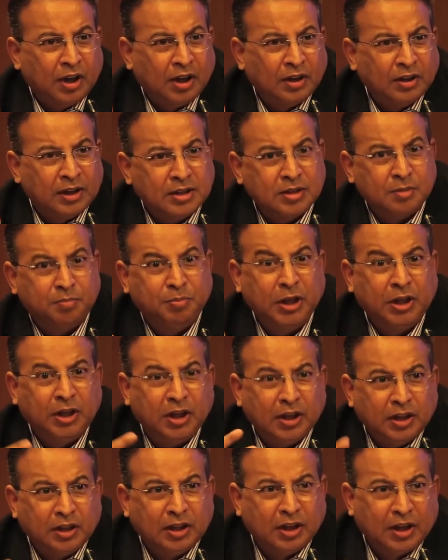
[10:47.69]
and there's a
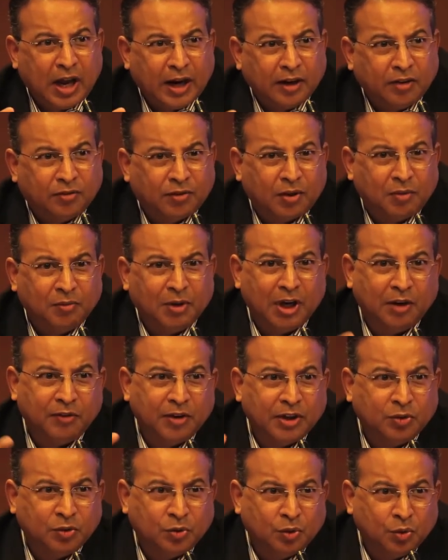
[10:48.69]
peaking in the night from
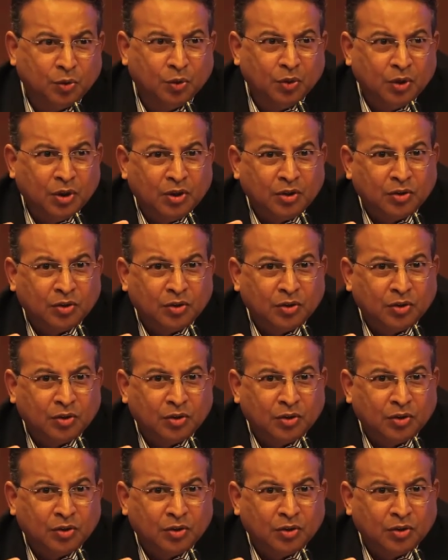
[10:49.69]
11 to 2.